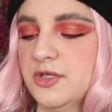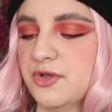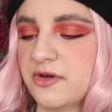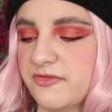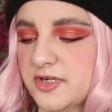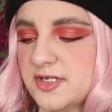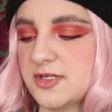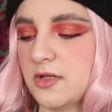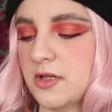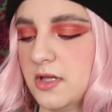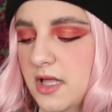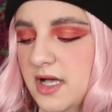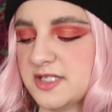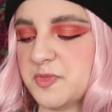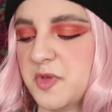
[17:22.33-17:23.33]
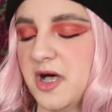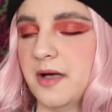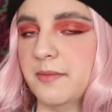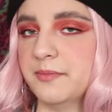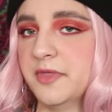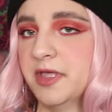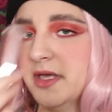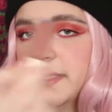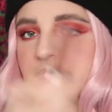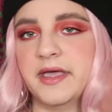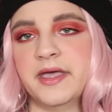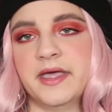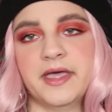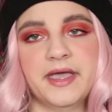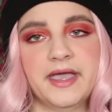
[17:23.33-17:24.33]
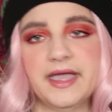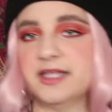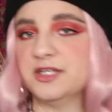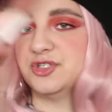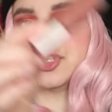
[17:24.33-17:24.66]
Universal Gloss Bomb in